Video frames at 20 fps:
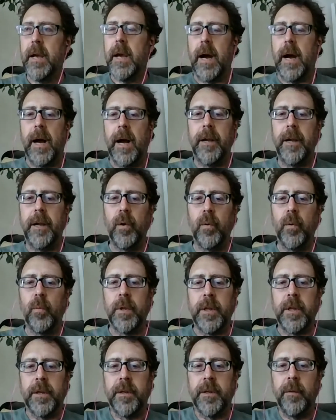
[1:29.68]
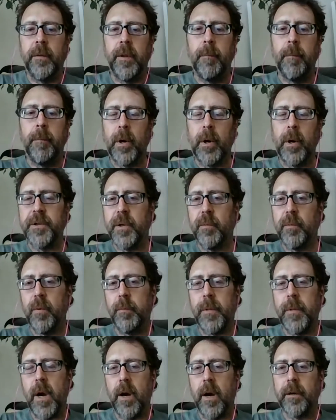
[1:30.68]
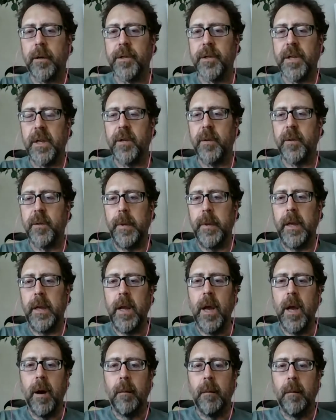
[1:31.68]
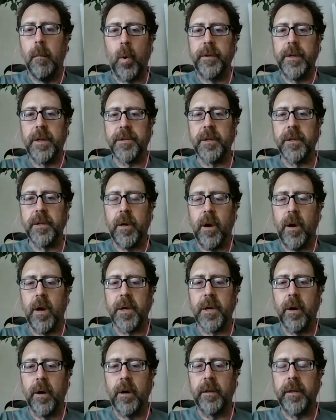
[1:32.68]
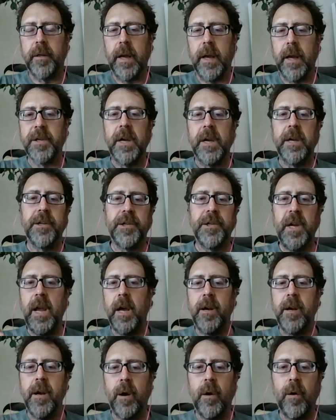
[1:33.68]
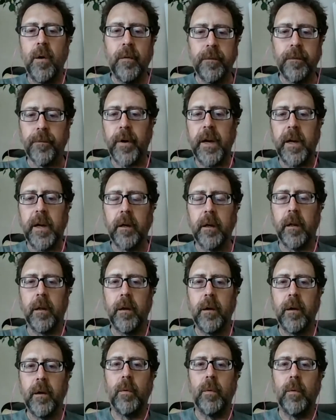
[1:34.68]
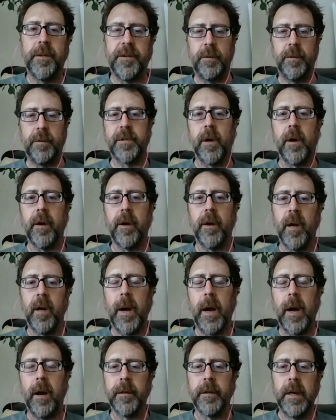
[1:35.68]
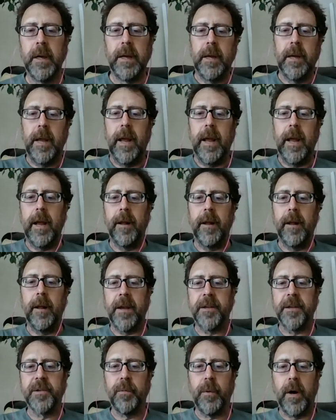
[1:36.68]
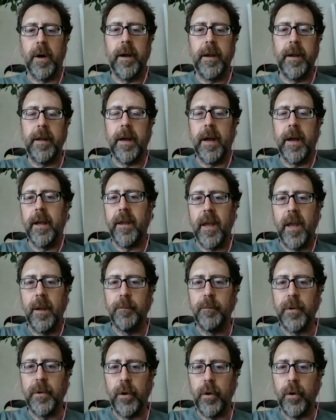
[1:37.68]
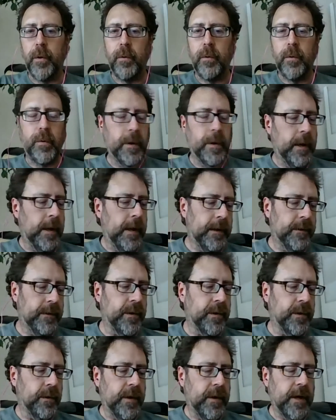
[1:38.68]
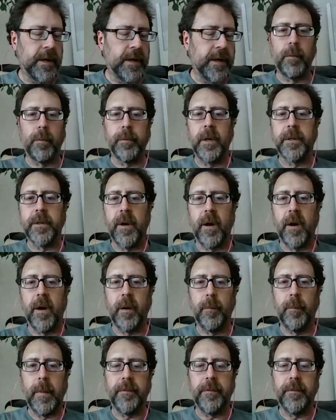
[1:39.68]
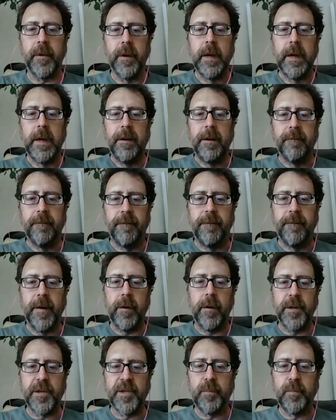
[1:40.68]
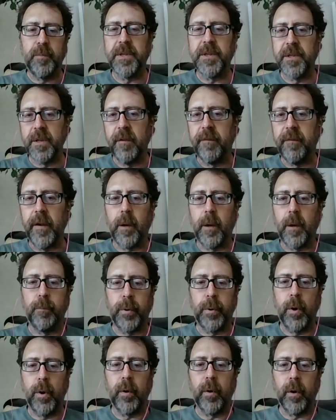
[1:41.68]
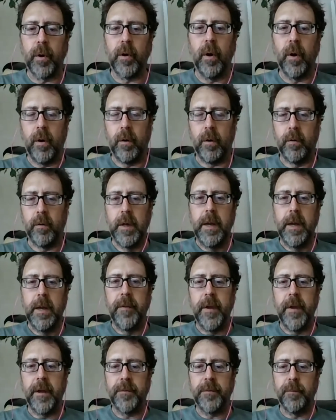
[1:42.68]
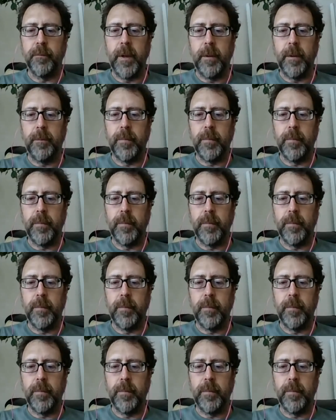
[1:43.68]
I knew when the emergency room doctor said to me, mold doesn't cause heart attacks, she had no freaking clue what she was talking about. And that's why I came to you. And so that's where we're going to talk about the very specific protocol that people